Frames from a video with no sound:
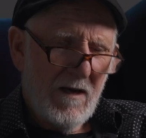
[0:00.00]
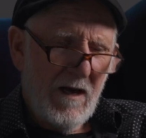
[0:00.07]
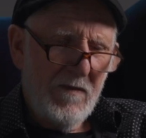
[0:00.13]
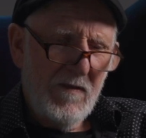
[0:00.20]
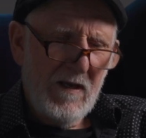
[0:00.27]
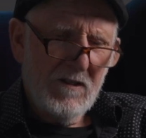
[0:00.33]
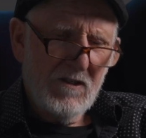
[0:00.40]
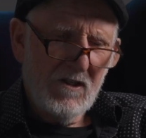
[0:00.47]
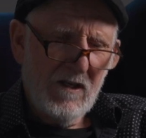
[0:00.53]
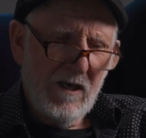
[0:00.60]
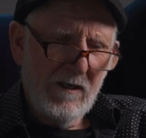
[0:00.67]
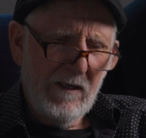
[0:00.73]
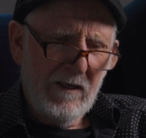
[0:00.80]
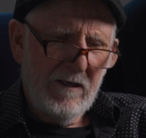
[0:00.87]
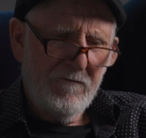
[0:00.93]
And then
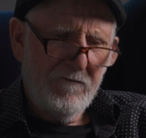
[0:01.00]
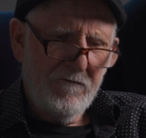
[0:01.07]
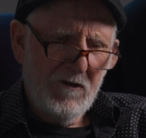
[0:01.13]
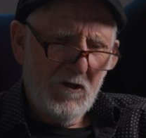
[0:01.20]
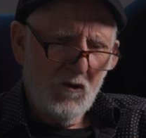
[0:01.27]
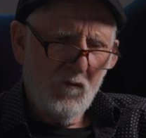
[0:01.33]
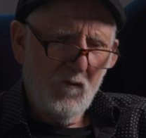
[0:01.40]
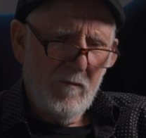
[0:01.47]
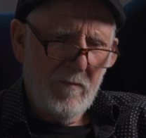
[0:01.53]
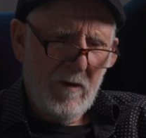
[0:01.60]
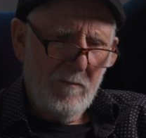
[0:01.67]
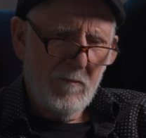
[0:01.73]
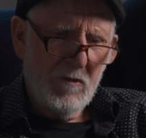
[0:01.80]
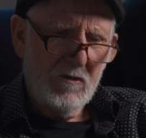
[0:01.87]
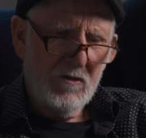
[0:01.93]
suddenly Fish
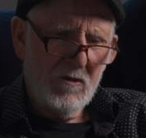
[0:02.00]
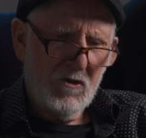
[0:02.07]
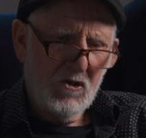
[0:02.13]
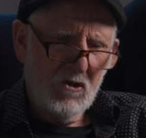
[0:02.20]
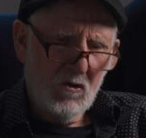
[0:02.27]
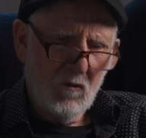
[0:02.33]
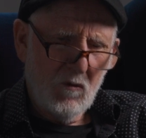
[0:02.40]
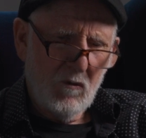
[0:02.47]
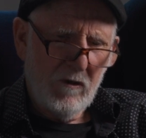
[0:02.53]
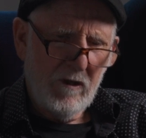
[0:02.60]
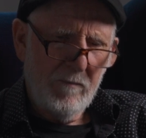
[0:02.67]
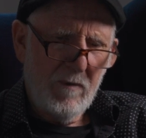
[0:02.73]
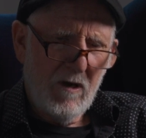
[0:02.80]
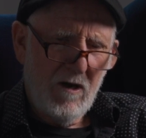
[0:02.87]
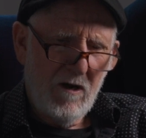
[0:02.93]
remembers the story
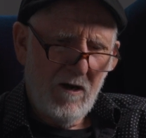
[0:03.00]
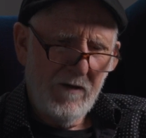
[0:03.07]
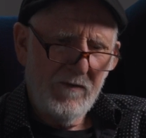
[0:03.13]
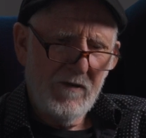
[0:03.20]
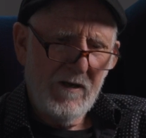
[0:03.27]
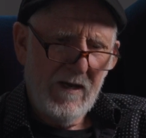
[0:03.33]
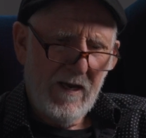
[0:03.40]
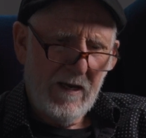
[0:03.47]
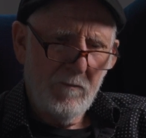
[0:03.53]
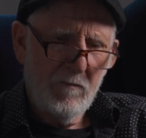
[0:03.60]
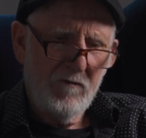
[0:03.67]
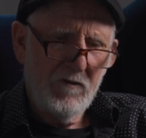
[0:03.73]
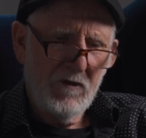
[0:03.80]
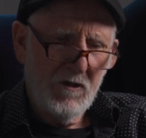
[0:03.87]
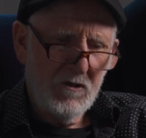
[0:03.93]
behind the name
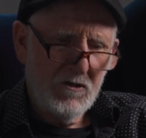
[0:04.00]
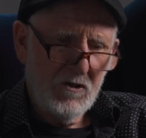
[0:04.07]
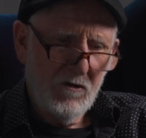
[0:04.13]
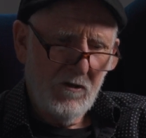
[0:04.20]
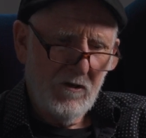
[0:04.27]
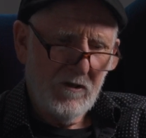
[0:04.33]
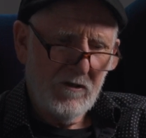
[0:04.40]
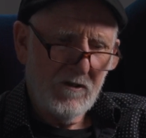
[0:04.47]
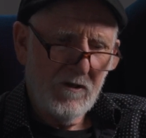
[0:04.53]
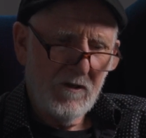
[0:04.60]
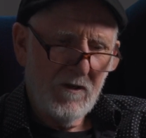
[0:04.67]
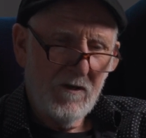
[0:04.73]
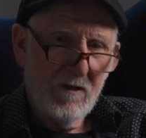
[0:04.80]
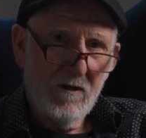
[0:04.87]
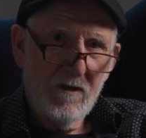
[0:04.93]
of the dessert,
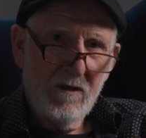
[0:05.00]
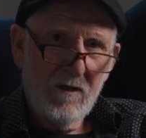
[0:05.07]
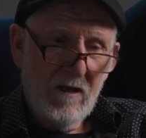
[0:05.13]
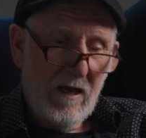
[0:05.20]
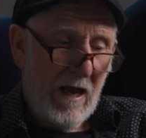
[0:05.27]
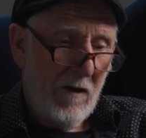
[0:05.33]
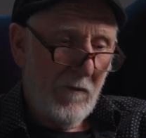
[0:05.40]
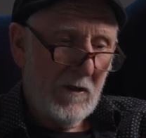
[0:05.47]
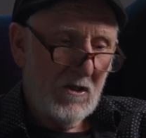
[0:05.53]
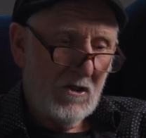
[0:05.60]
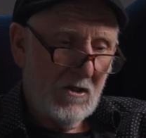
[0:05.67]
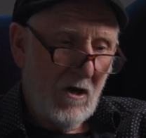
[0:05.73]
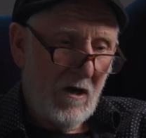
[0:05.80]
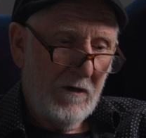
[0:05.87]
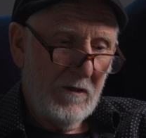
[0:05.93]
how
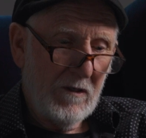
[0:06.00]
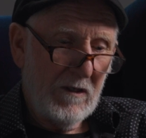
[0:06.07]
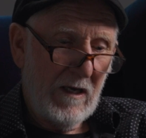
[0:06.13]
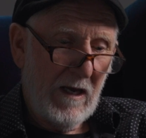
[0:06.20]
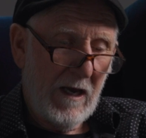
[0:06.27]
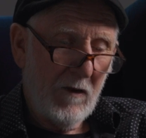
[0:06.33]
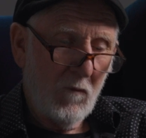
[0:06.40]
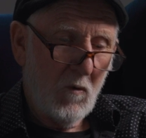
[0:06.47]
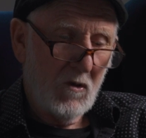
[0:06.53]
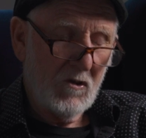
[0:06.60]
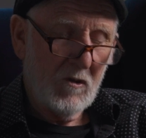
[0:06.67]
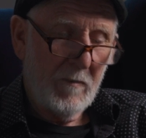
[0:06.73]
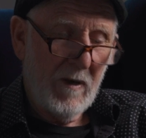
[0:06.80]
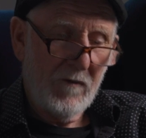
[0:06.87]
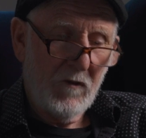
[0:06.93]
excited Kay was
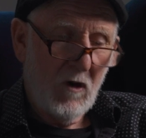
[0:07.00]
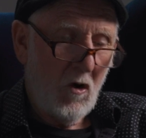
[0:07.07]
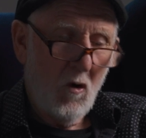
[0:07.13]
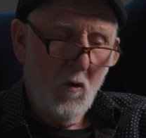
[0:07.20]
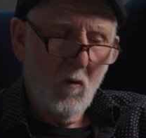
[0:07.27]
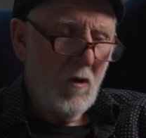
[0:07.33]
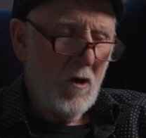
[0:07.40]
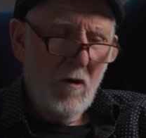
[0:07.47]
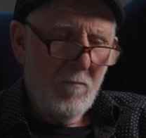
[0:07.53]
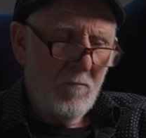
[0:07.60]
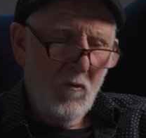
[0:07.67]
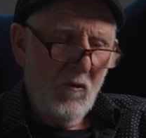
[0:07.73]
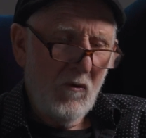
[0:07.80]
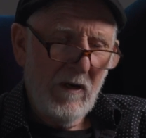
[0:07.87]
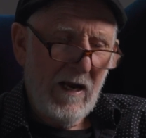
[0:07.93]
about the whole
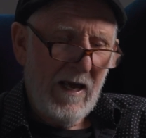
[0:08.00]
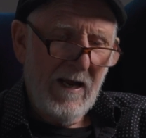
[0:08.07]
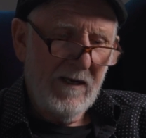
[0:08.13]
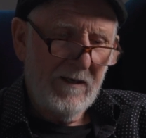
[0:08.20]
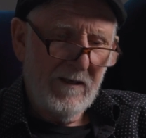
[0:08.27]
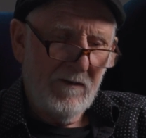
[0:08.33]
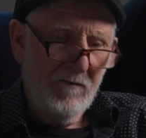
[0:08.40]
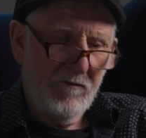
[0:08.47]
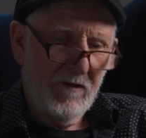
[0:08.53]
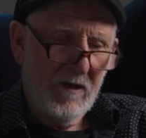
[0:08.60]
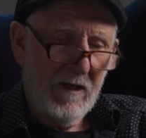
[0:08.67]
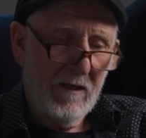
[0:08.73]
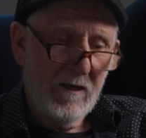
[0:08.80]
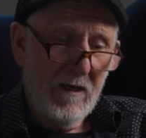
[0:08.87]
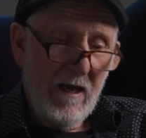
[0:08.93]
moon landing
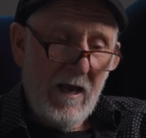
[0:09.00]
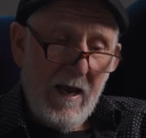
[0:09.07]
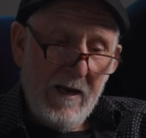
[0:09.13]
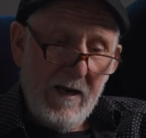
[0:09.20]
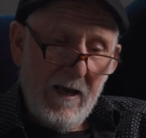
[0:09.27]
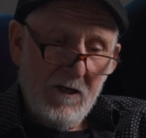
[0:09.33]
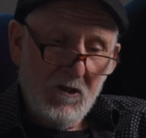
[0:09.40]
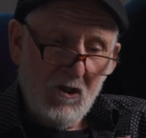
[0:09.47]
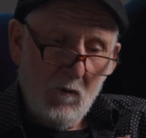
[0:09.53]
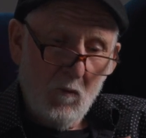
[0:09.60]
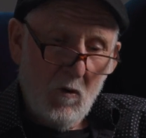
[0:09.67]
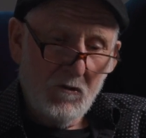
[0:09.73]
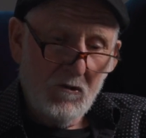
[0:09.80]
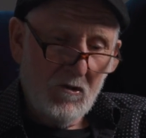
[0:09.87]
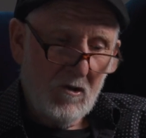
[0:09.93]
thing and how she
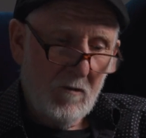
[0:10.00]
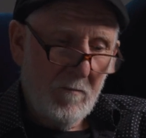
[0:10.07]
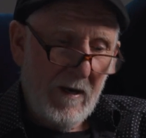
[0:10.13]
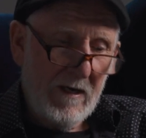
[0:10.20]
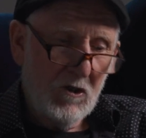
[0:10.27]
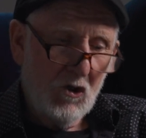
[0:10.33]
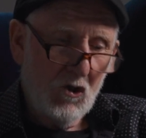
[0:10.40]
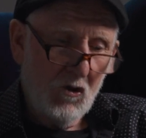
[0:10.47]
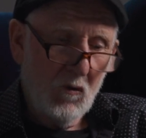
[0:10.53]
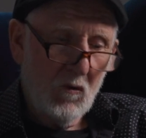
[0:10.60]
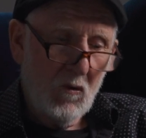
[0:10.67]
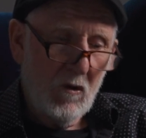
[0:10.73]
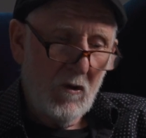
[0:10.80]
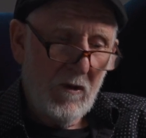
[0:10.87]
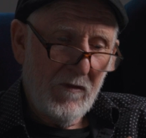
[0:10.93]
wanted to make
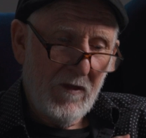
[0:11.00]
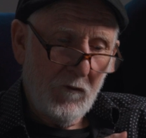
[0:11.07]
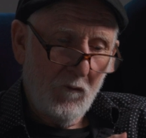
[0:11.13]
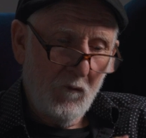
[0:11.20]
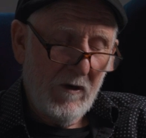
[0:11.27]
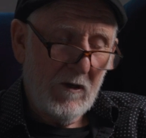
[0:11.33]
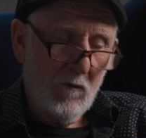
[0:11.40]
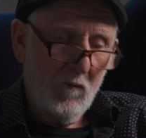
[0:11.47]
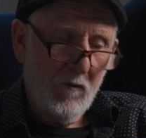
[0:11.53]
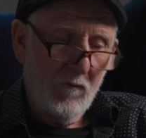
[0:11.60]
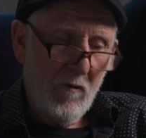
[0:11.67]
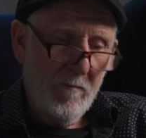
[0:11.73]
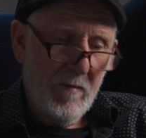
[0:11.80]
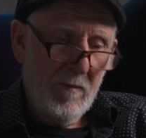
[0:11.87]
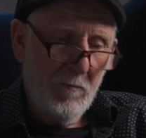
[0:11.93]
sure that Rick would
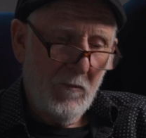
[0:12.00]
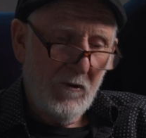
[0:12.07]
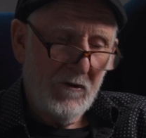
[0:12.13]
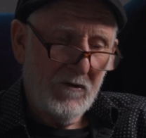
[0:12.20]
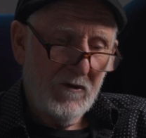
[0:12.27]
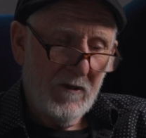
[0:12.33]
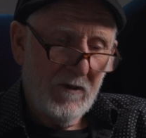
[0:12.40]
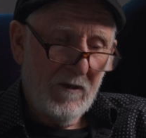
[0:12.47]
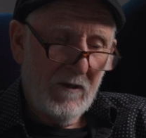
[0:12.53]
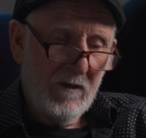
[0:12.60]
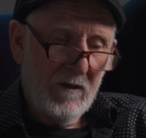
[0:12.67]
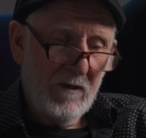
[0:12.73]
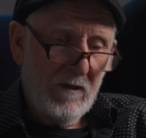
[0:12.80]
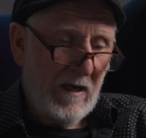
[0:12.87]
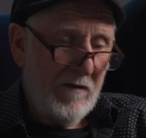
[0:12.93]
remember it,
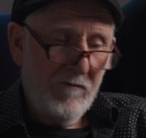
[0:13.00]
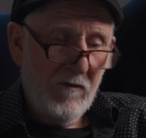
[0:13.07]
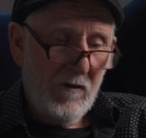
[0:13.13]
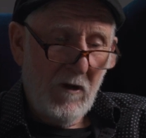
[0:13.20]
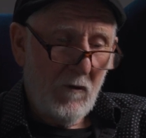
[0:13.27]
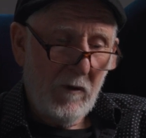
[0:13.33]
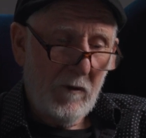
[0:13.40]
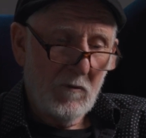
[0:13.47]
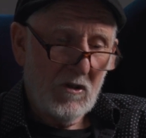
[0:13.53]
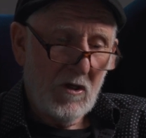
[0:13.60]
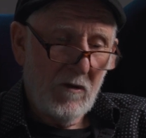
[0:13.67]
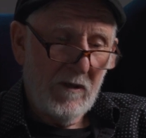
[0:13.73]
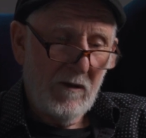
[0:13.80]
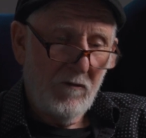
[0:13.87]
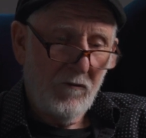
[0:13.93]
even though he was
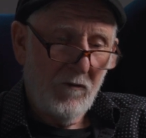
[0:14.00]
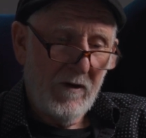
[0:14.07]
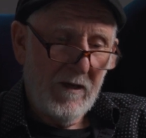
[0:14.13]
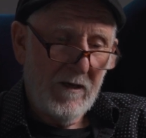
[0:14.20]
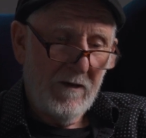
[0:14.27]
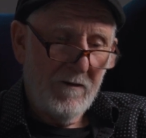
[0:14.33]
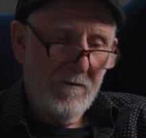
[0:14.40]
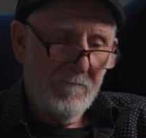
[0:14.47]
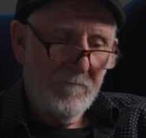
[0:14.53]
only 3.